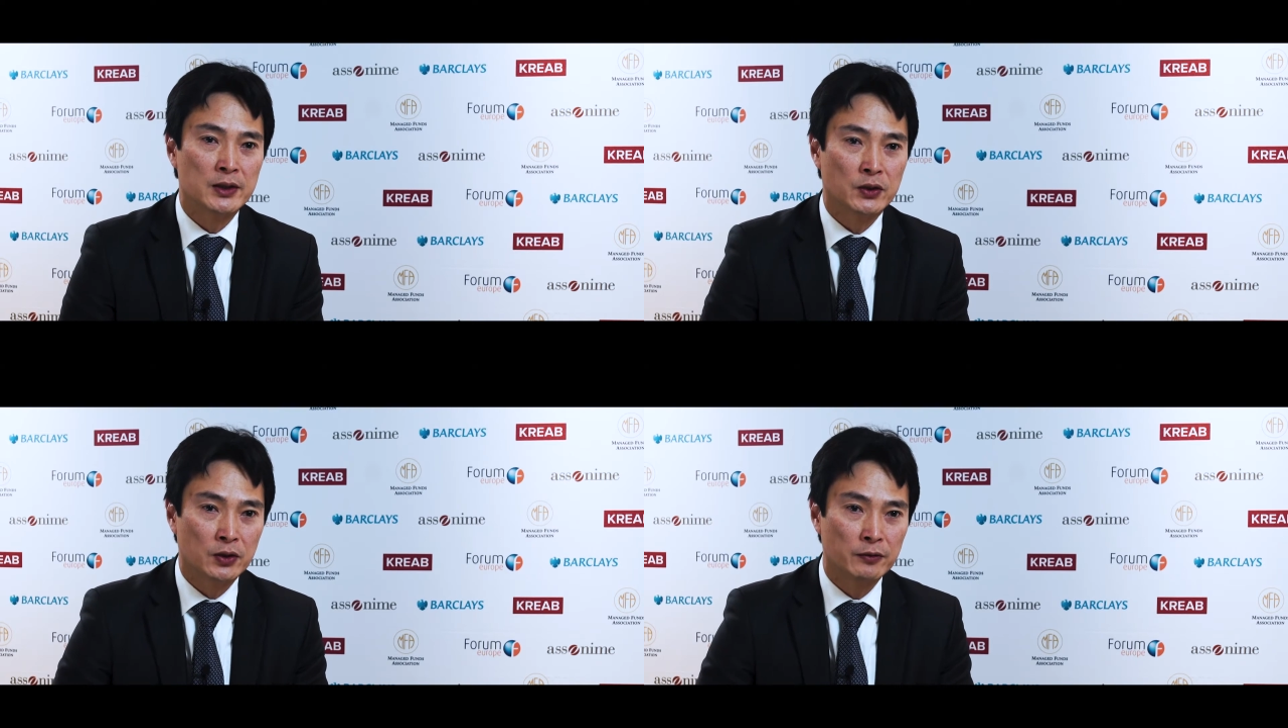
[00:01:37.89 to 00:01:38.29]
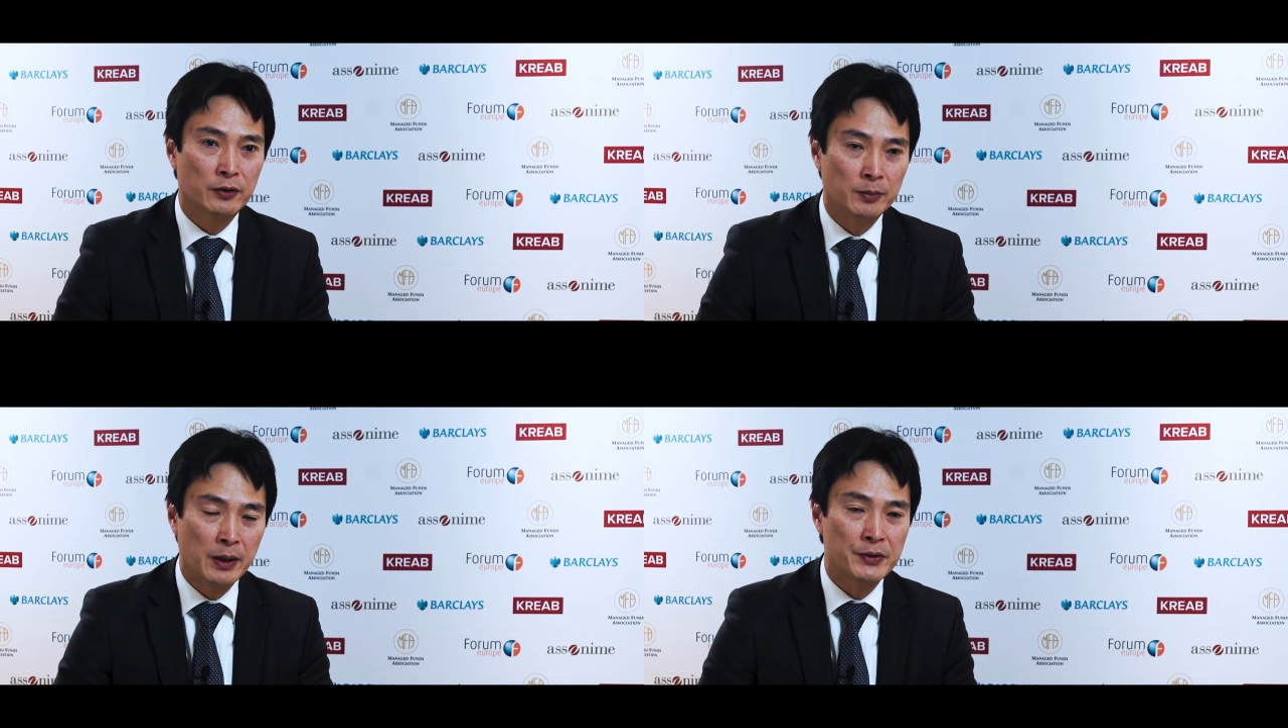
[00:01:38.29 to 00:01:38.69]
it's good
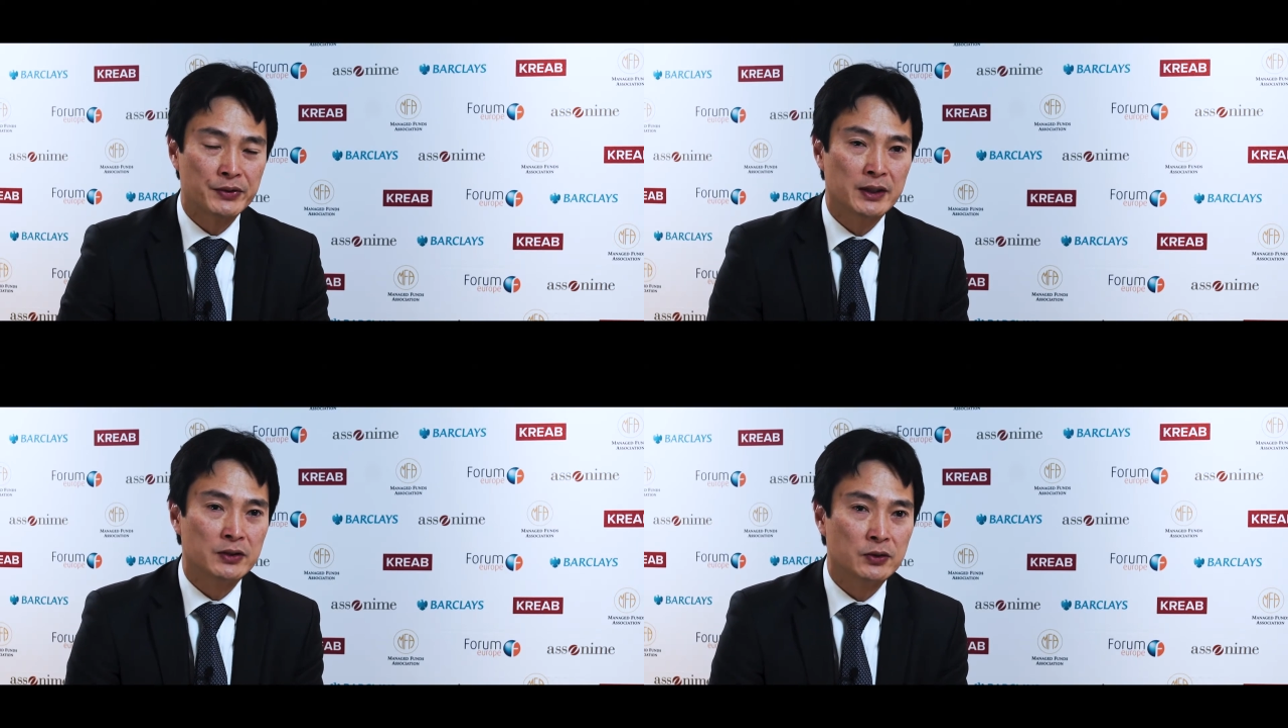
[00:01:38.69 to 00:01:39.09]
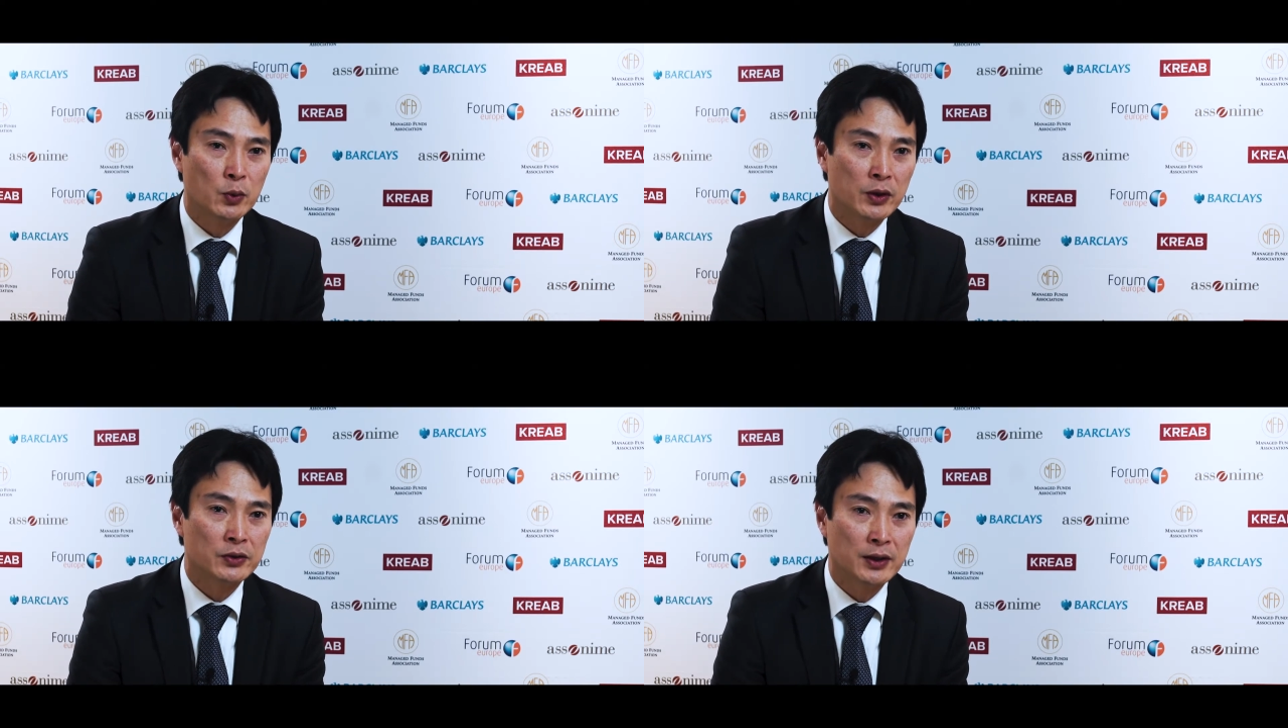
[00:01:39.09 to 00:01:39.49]
for member states to
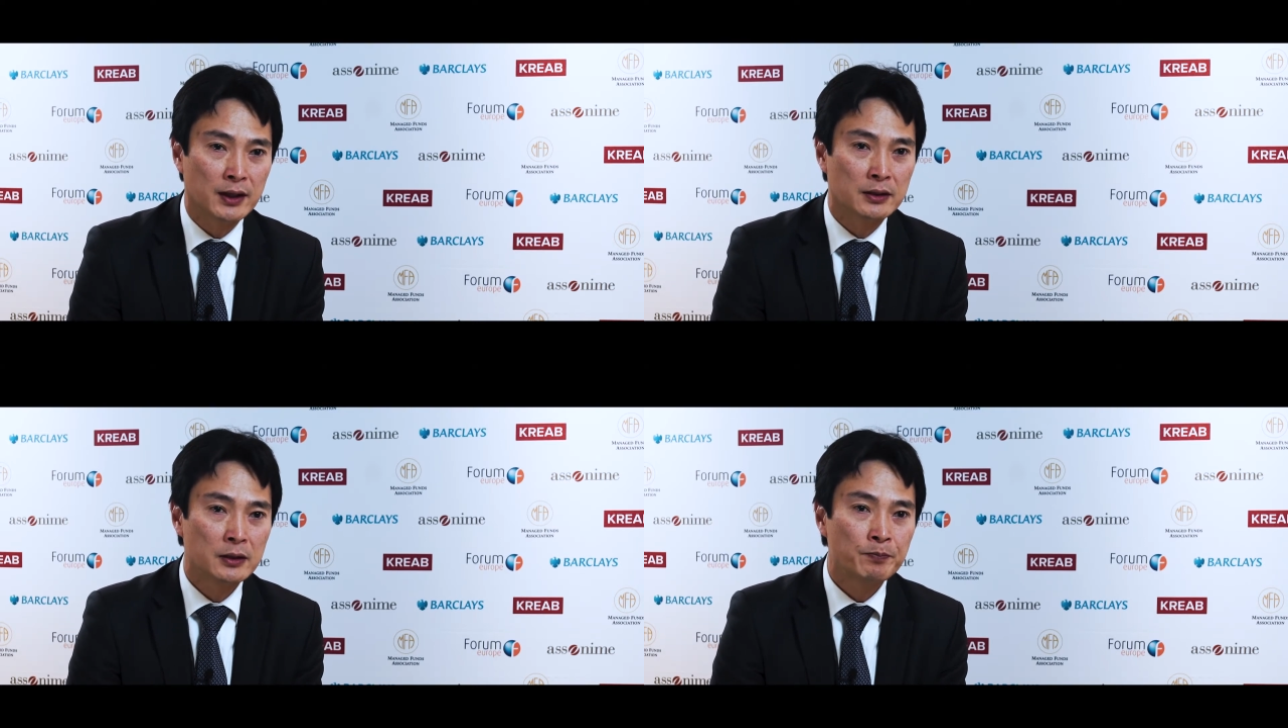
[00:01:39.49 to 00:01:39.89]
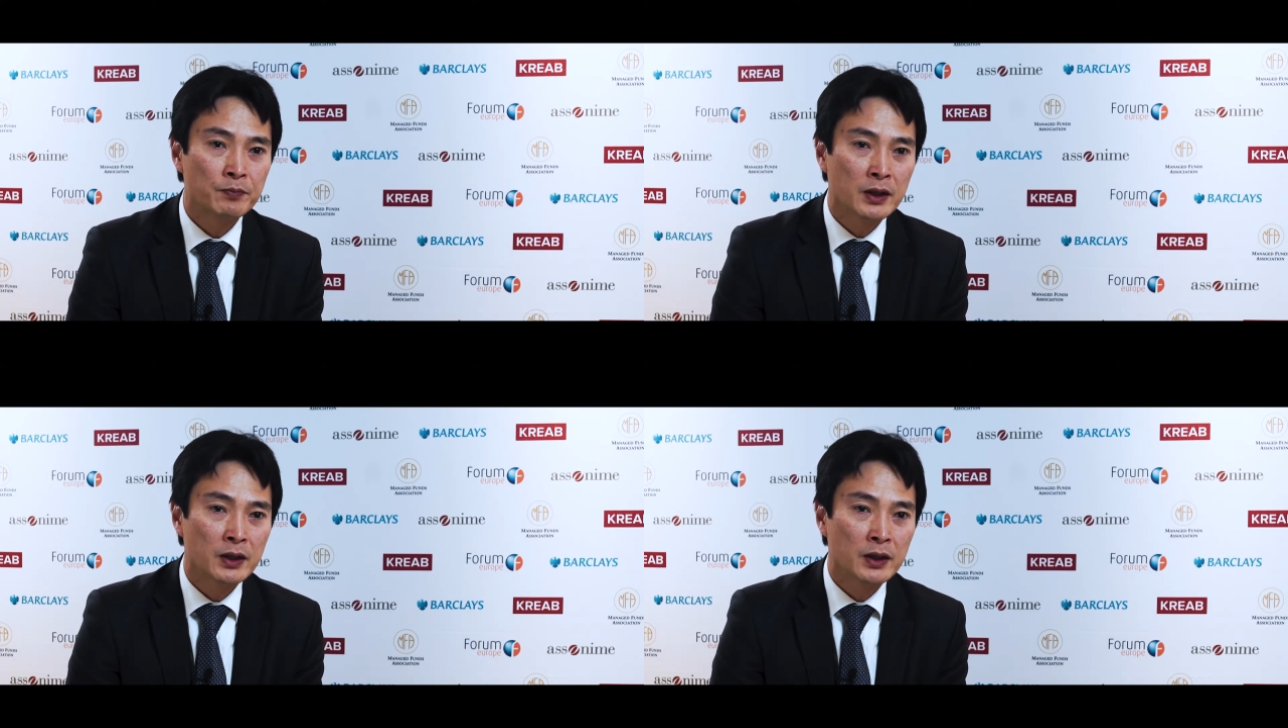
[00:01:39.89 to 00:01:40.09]
work together,